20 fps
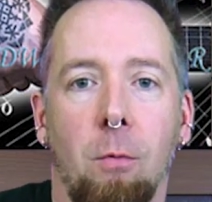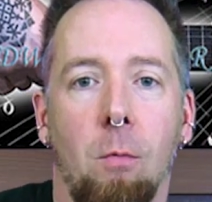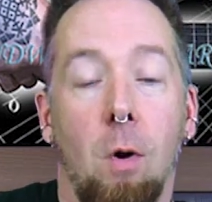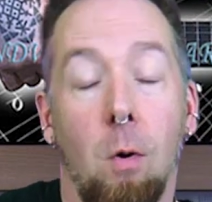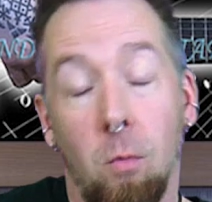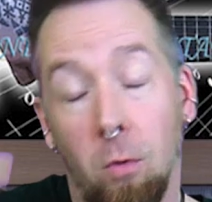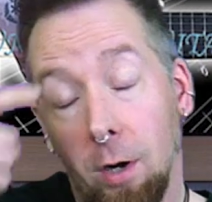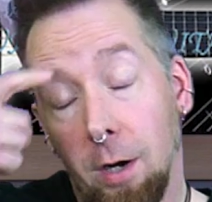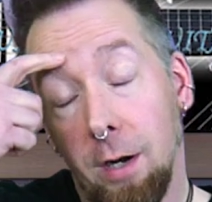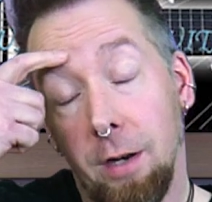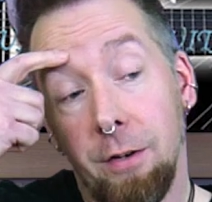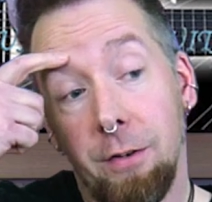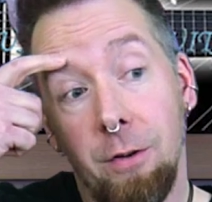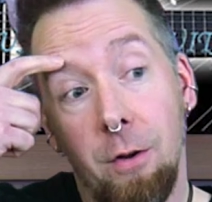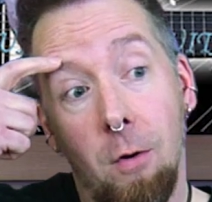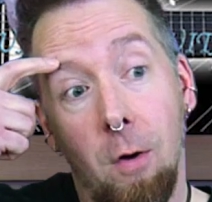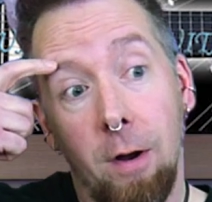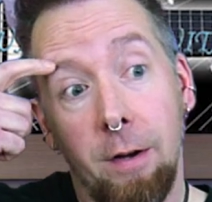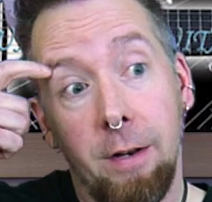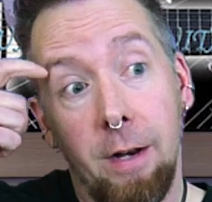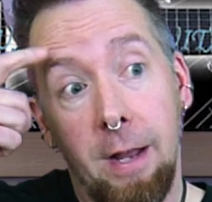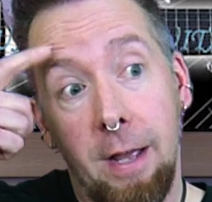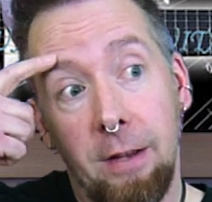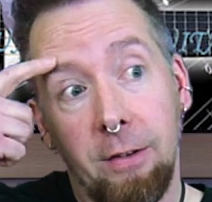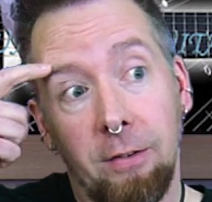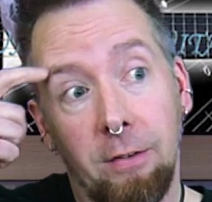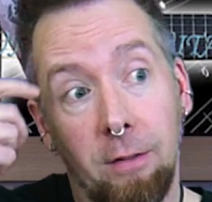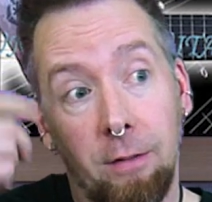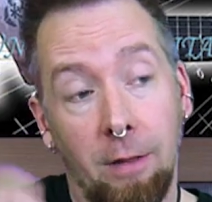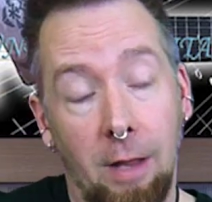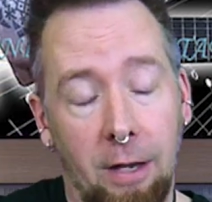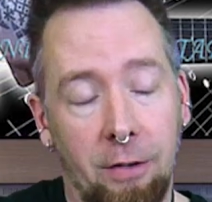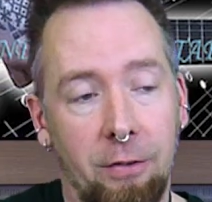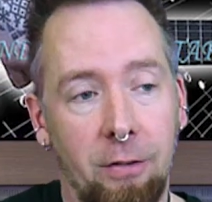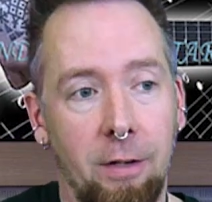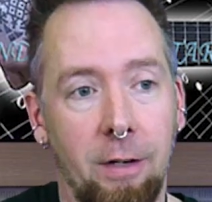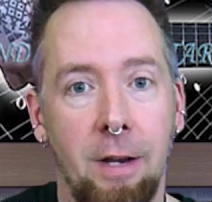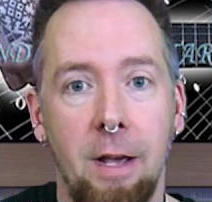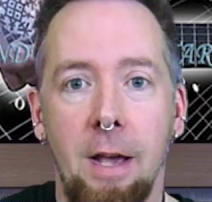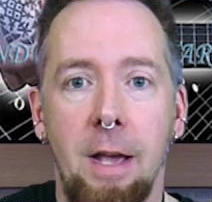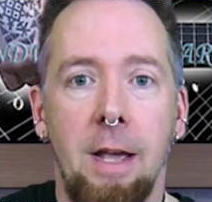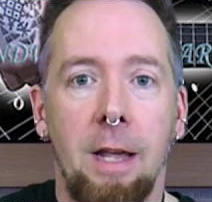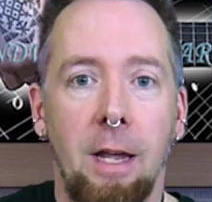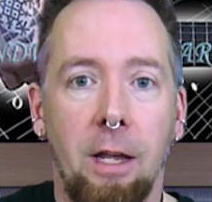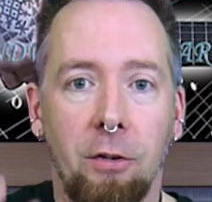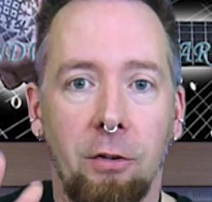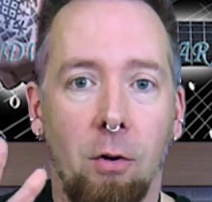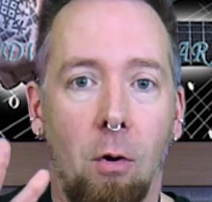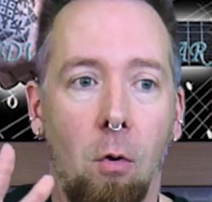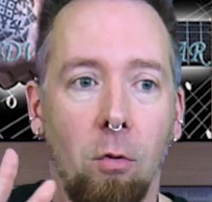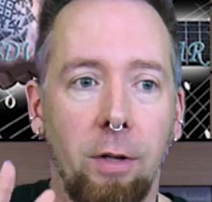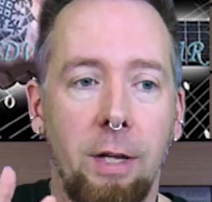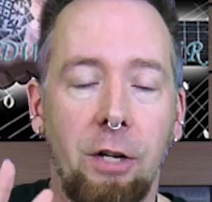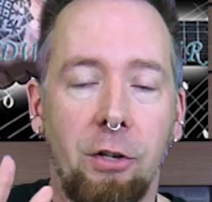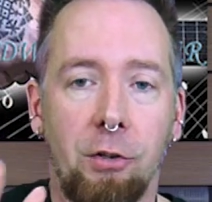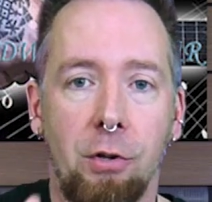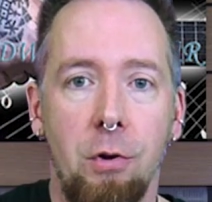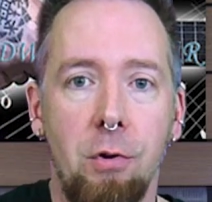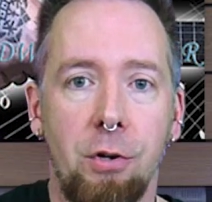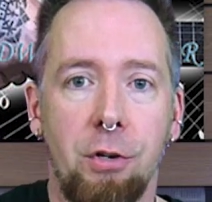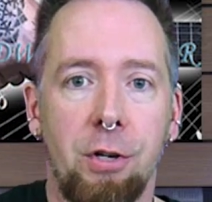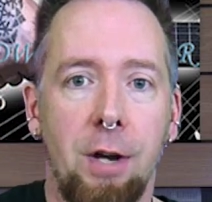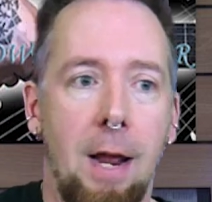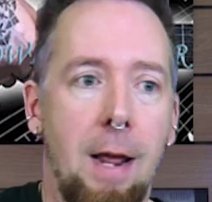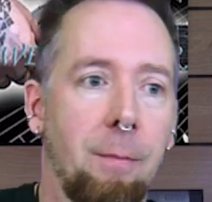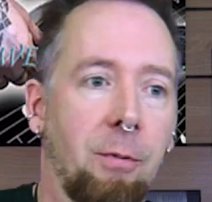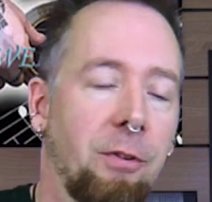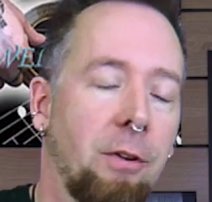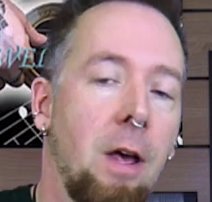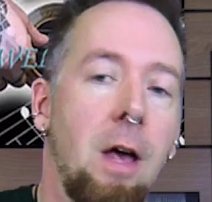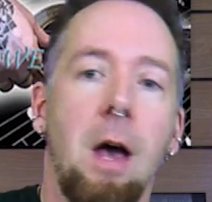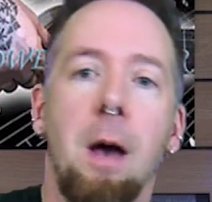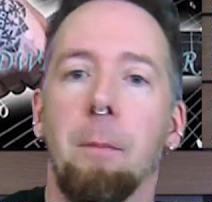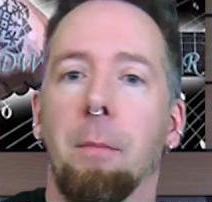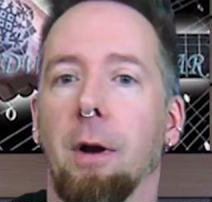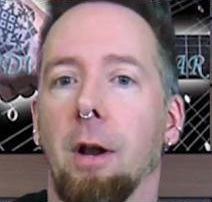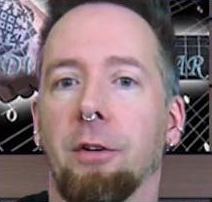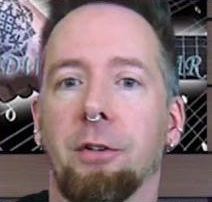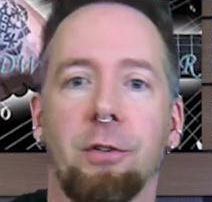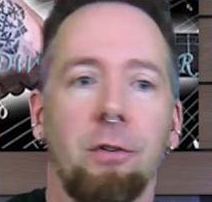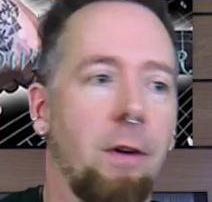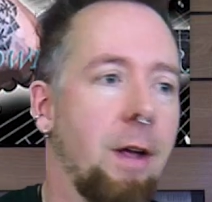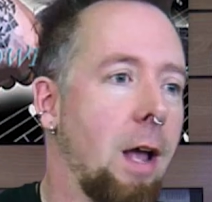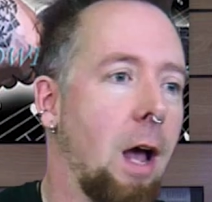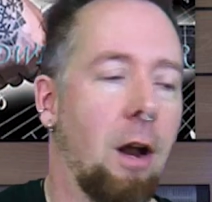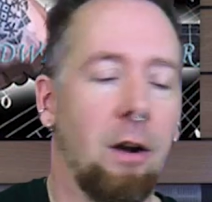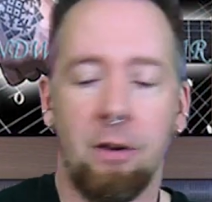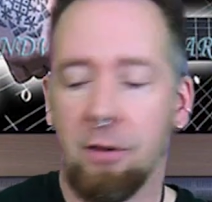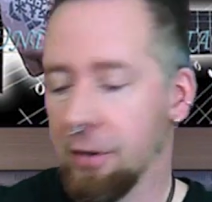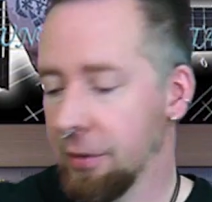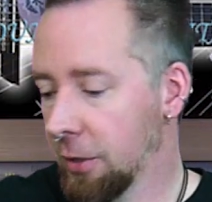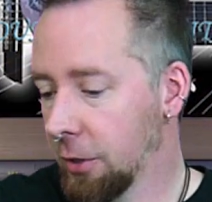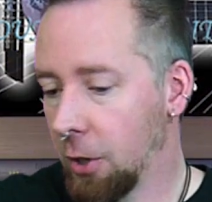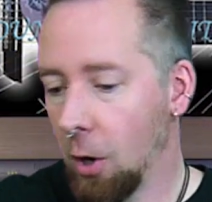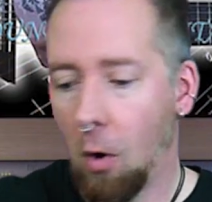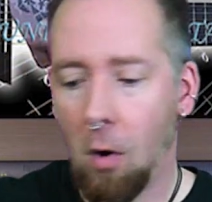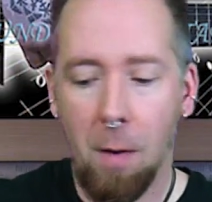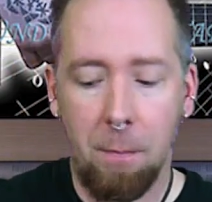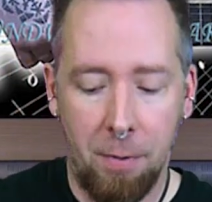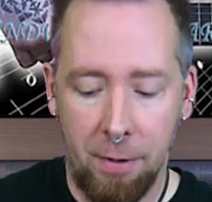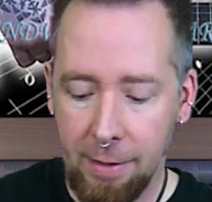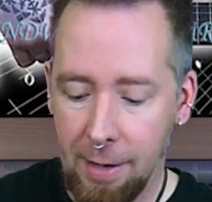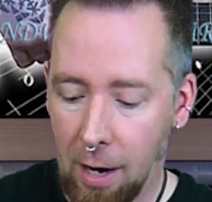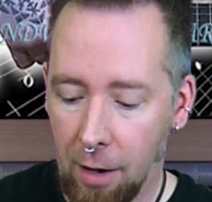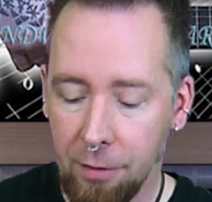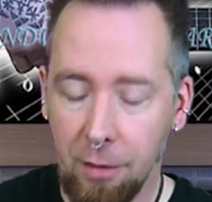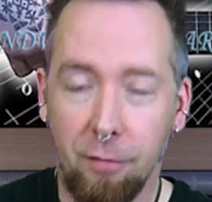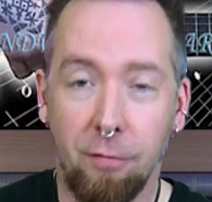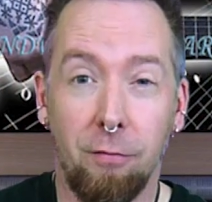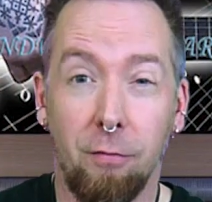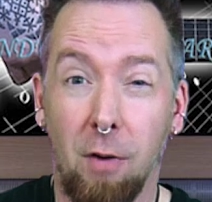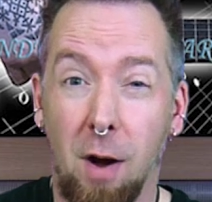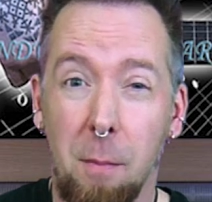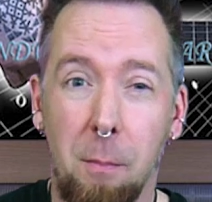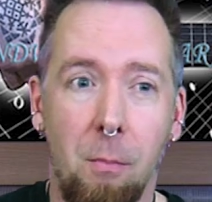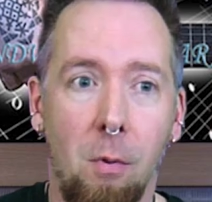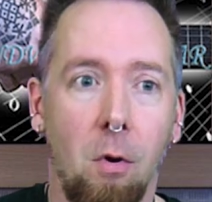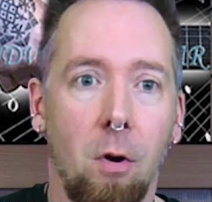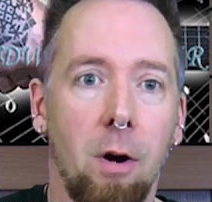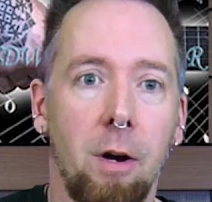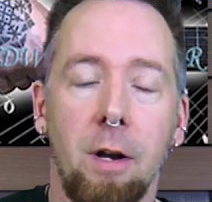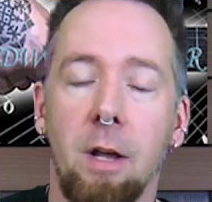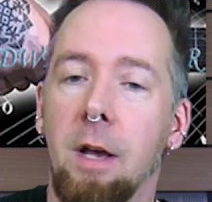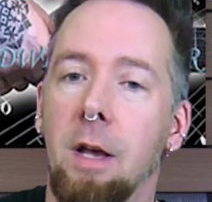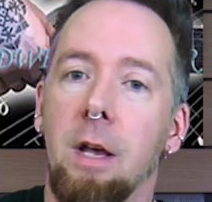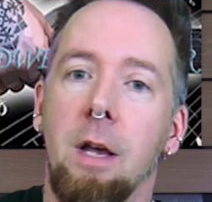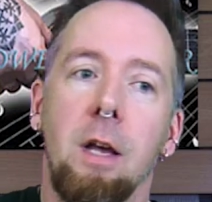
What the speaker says: And what we're going to do on today's lesson is only two shapes, but I'll show you how to just go up and down the fretboard,